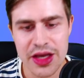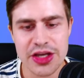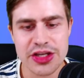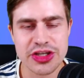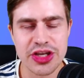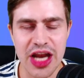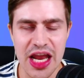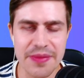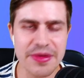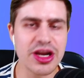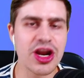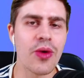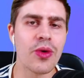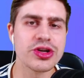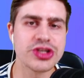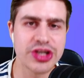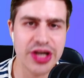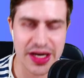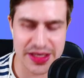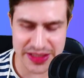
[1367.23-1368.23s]
So let me know
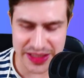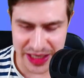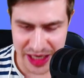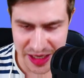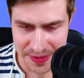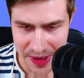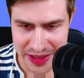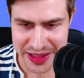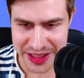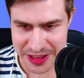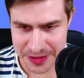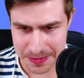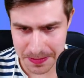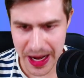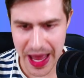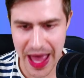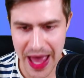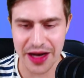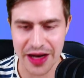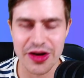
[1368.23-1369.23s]
what you guys think about this
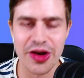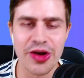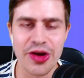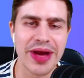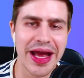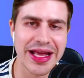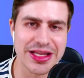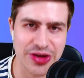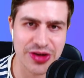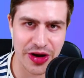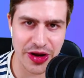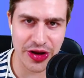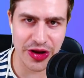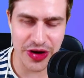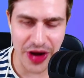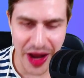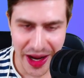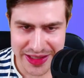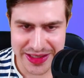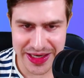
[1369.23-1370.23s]
plan. I know it's got a
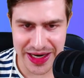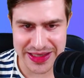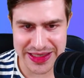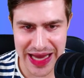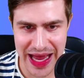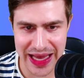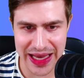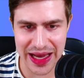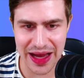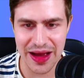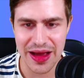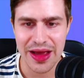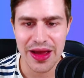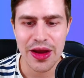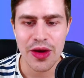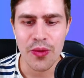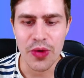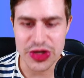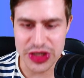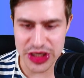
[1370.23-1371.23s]
United attacker,
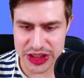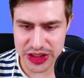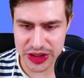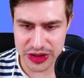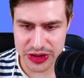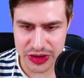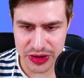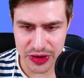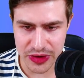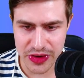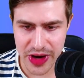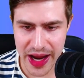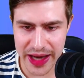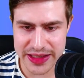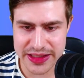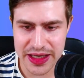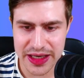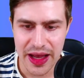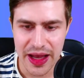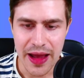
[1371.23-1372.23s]
which isn't too
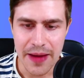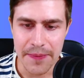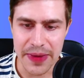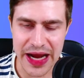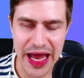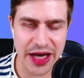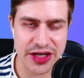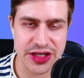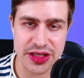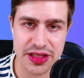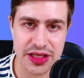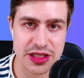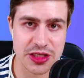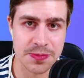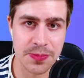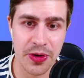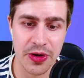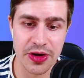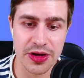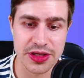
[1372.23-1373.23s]
great, but actually the
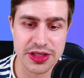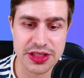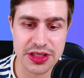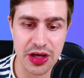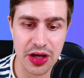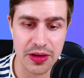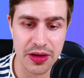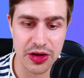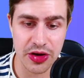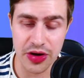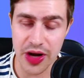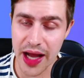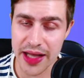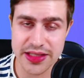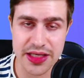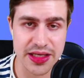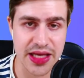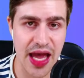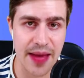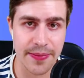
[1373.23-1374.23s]
Spurs
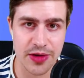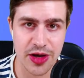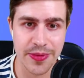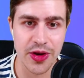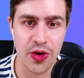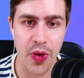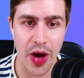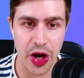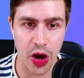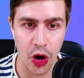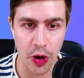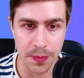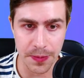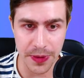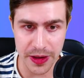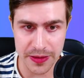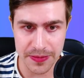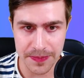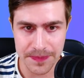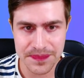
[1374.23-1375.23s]
United game could be quite
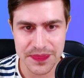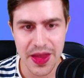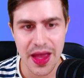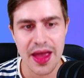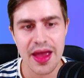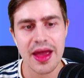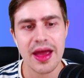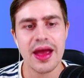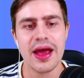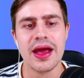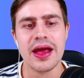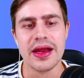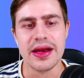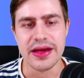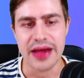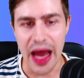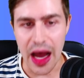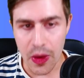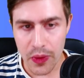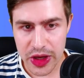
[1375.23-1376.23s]
open.
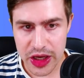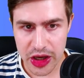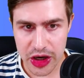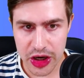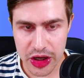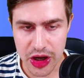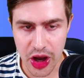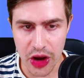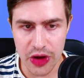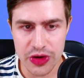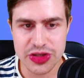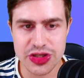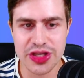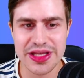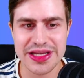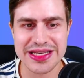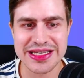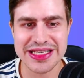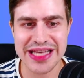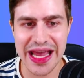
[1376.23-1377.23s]
Now we're going to go to
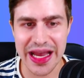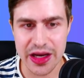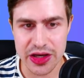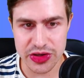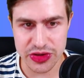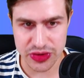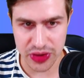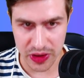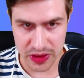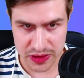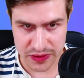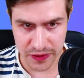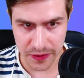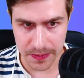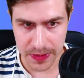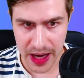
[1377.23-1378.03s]
the second transfer